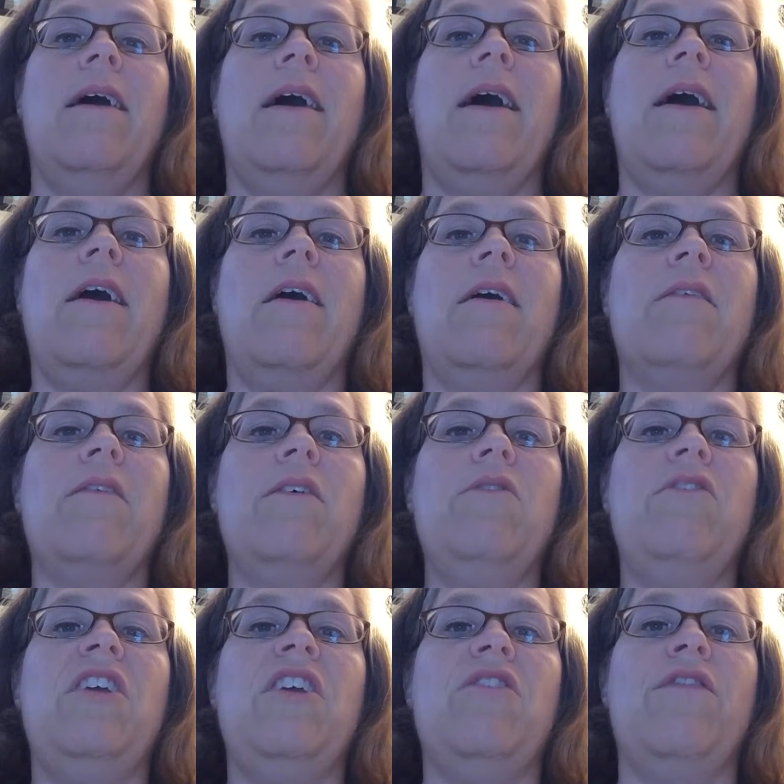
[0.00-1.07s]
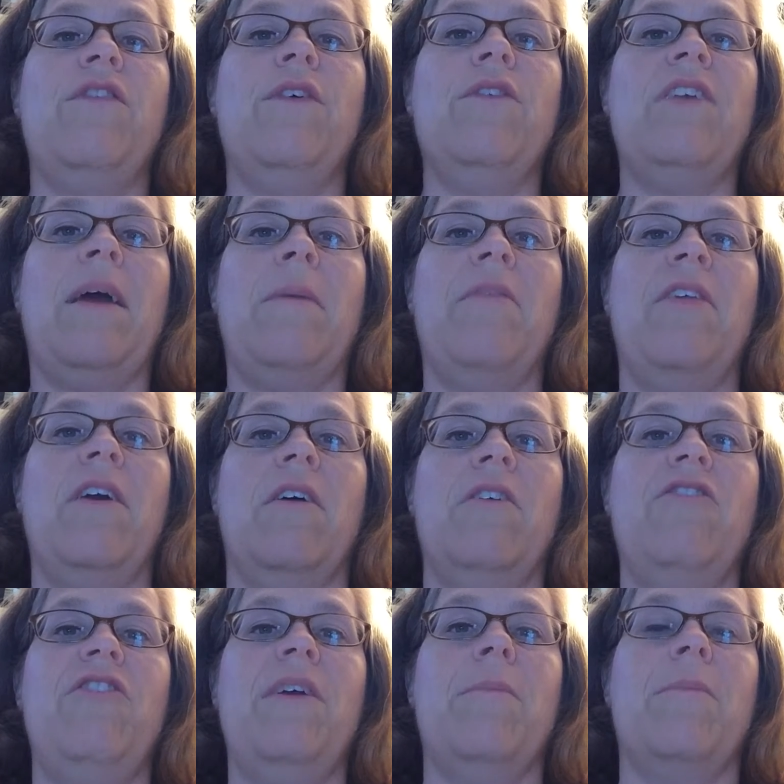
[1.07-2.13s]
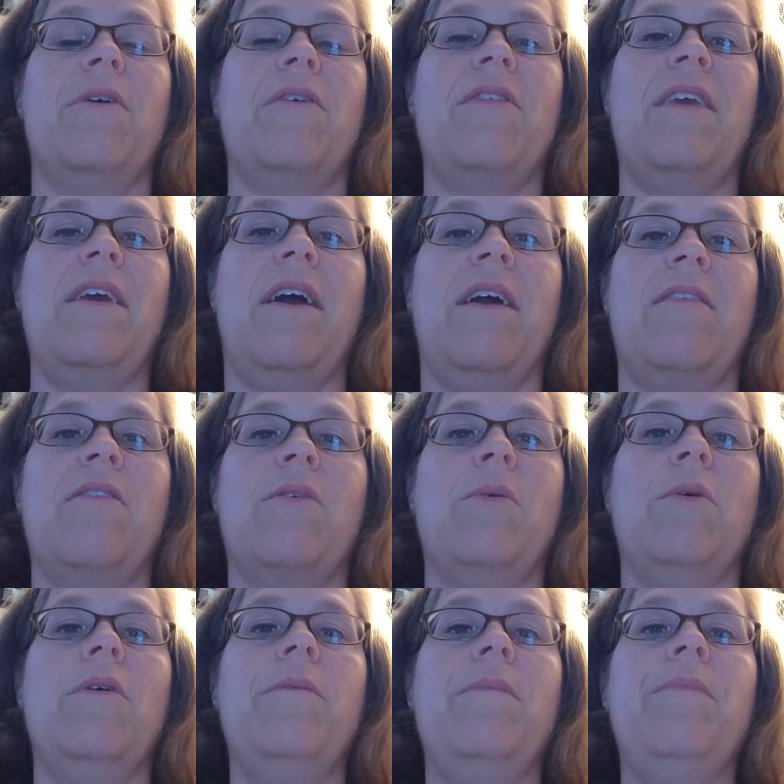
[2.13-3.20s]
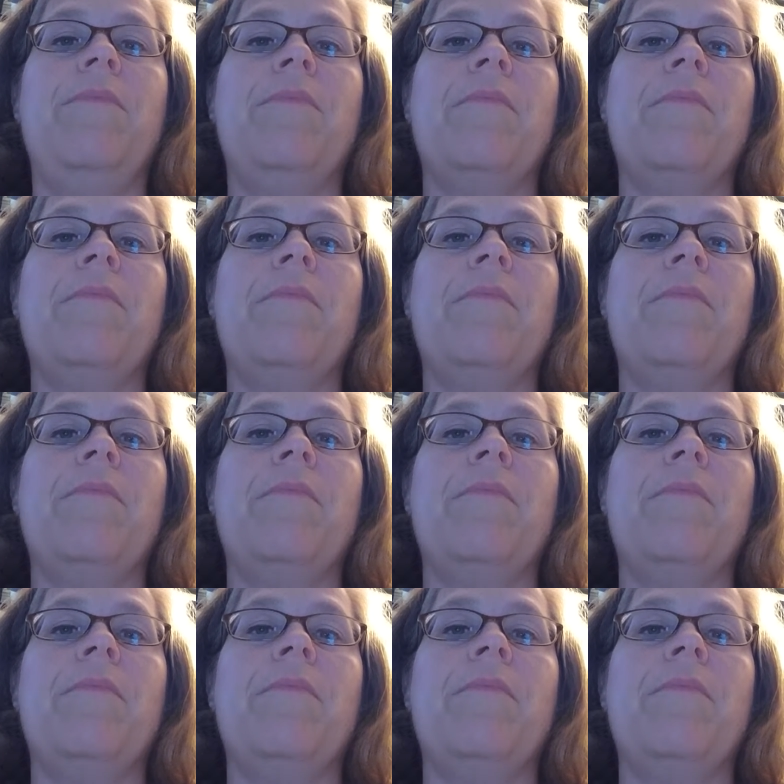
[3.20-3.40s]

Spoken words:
I also teach full-time theology at Mercy High School,